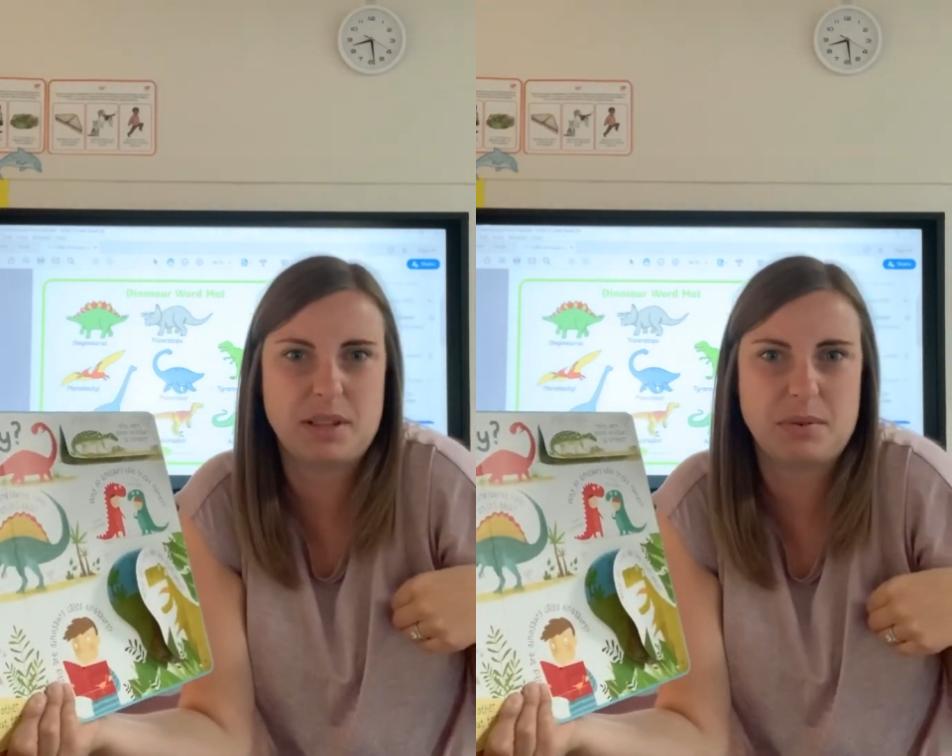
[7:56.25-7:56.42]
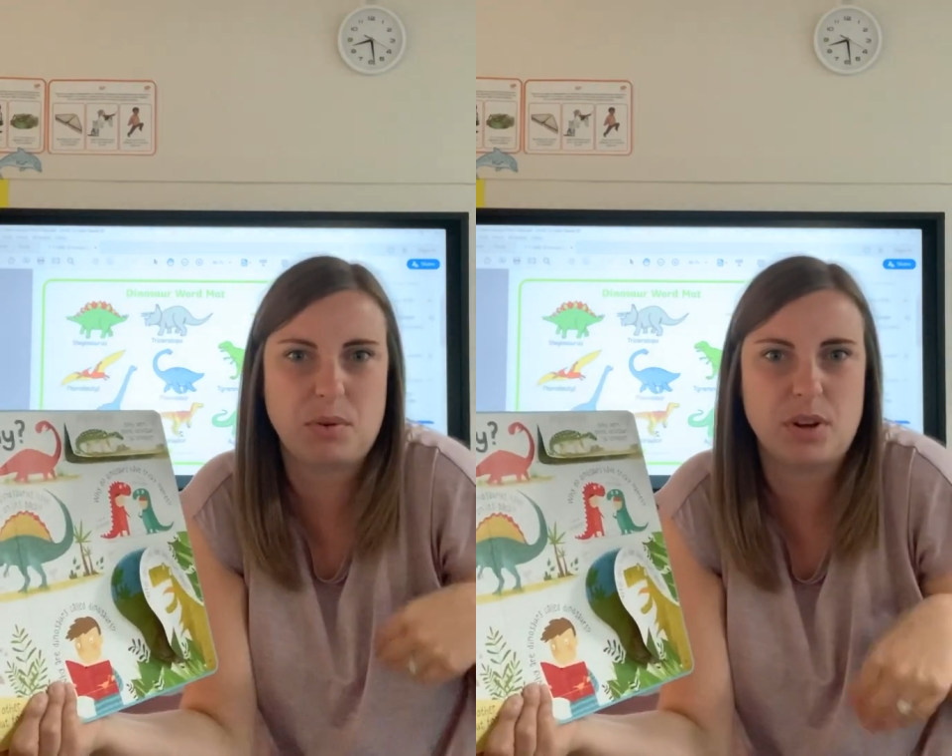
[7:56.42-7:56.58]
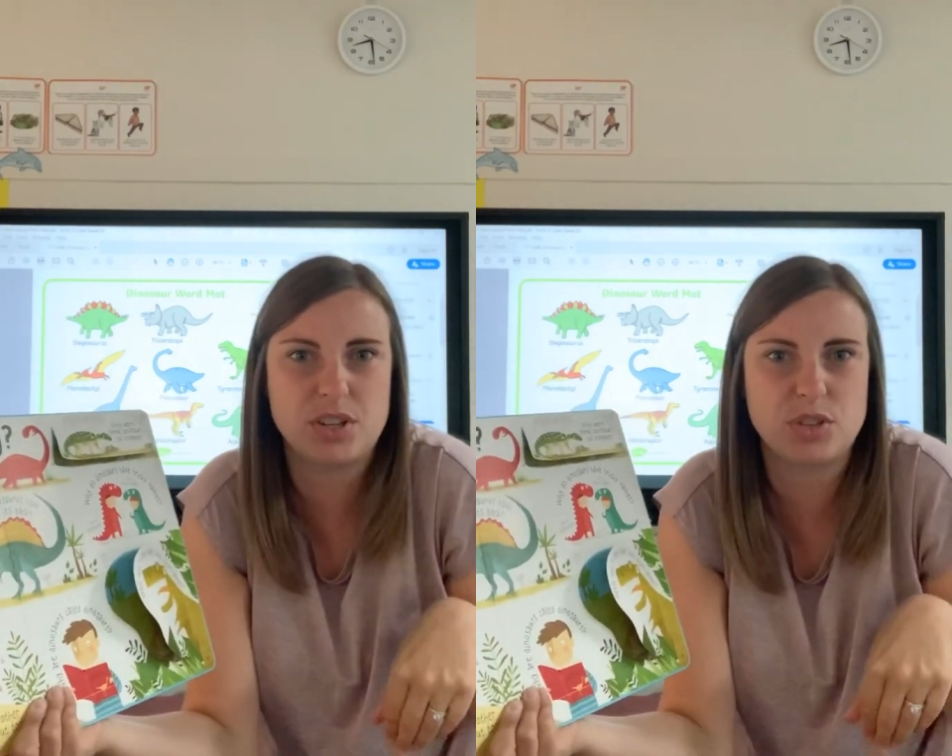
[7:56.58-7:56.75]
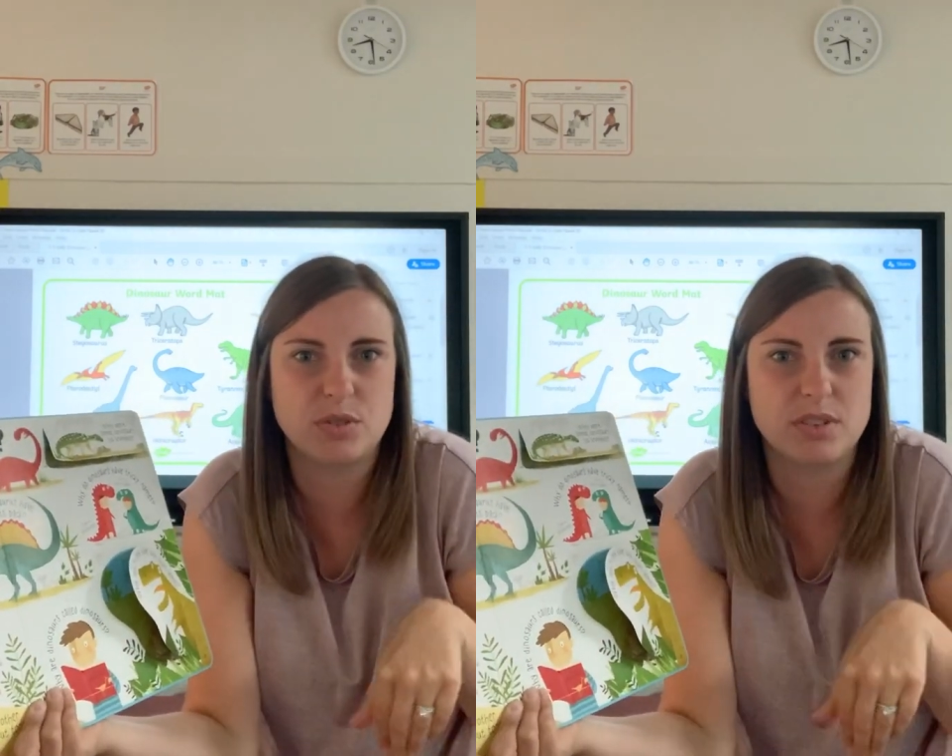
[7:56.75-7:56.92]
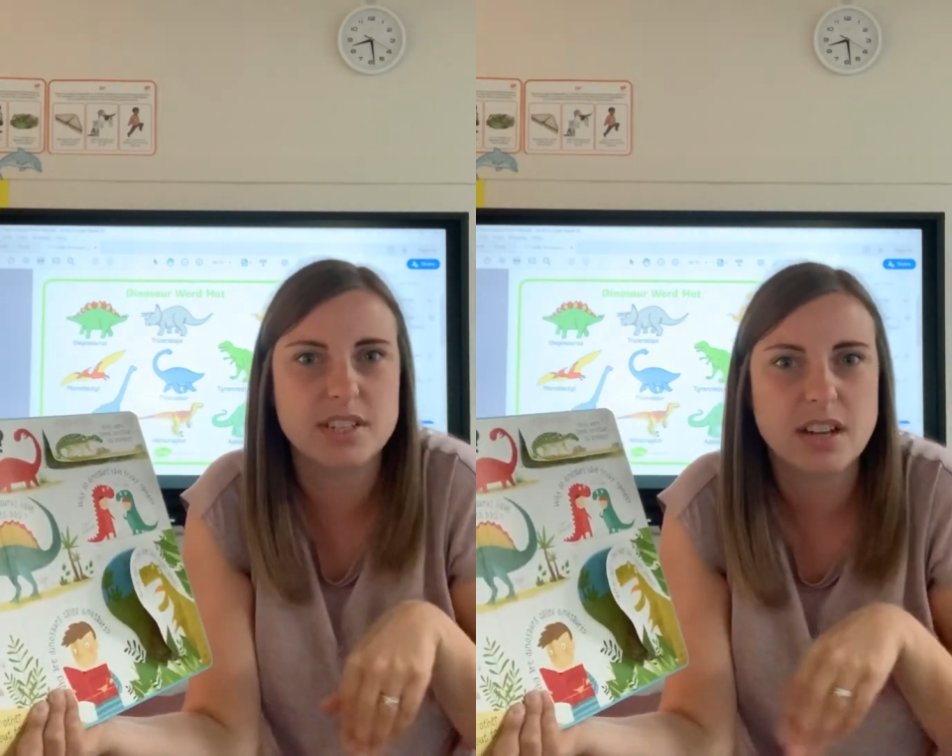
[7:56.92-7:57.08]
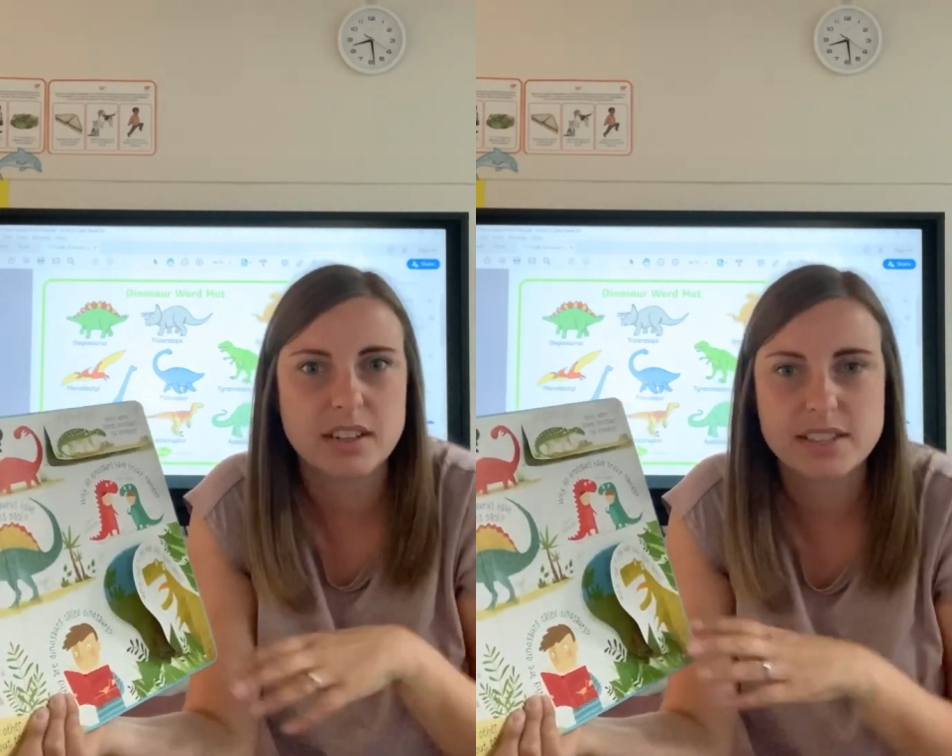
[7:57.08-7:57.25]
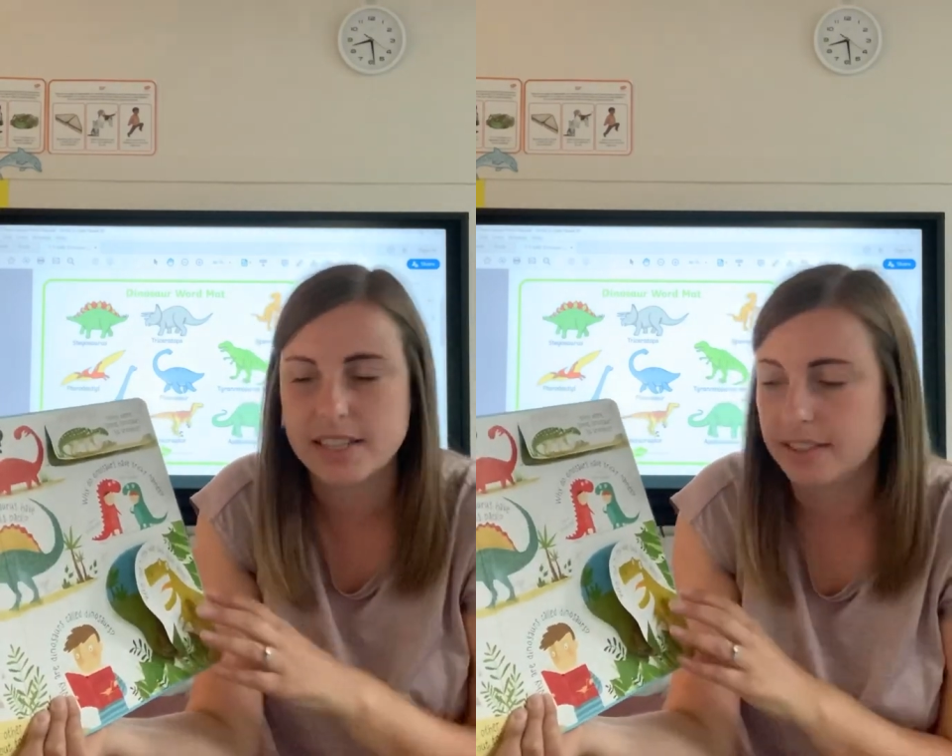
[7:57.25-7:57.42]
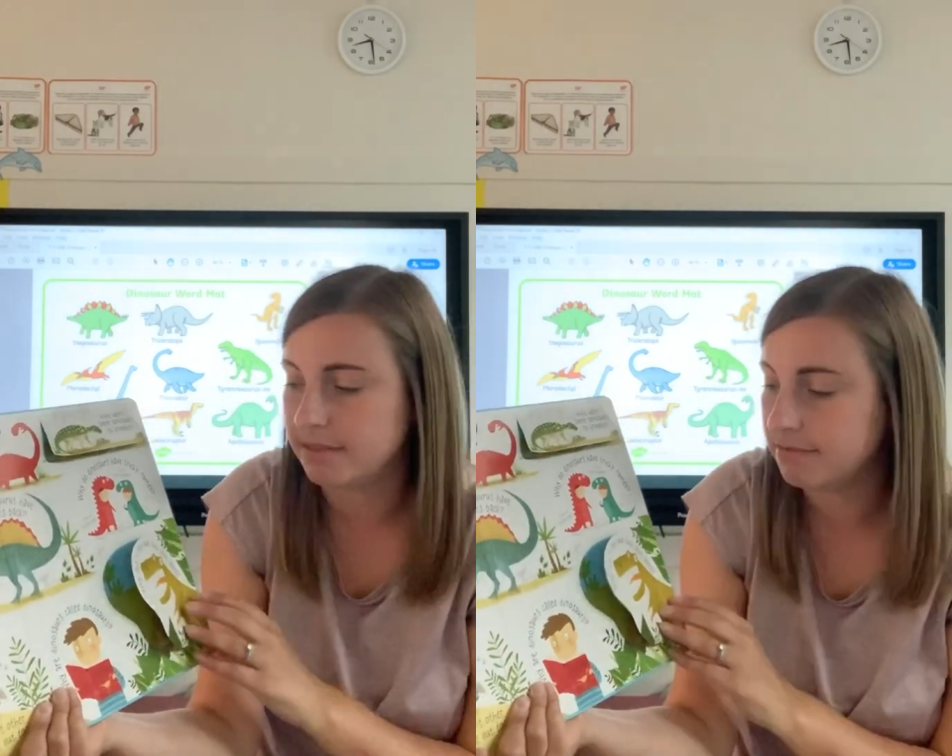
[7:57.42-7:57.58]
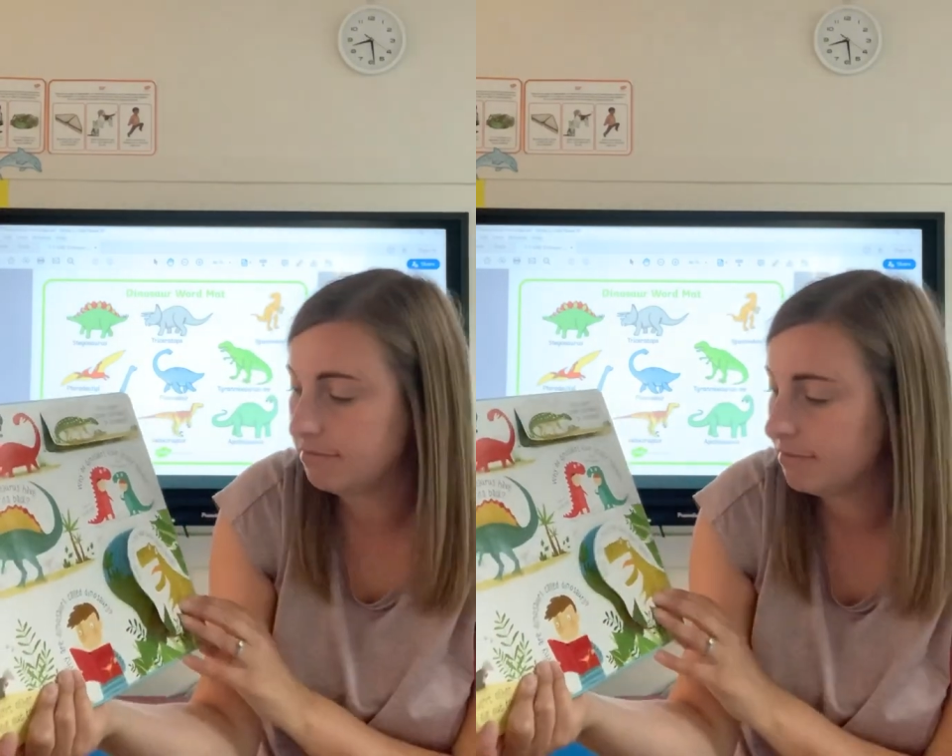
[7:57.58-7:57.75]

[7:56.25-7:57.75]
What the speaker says: were quite short and tucked in.